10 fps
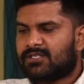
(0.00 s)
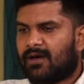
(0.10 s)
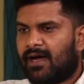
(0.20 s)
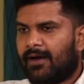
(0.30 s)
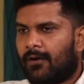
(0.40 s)

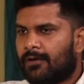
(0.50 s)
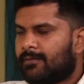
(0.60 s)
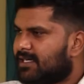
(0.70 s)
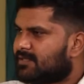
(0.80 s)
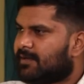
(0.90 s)
So I
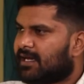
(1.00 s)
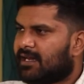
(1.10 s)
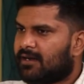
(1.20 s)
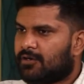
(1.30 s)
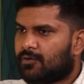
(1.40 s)
always
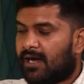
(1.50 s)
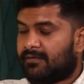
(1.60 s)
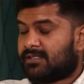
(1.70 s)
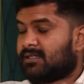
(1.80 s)
begin to have a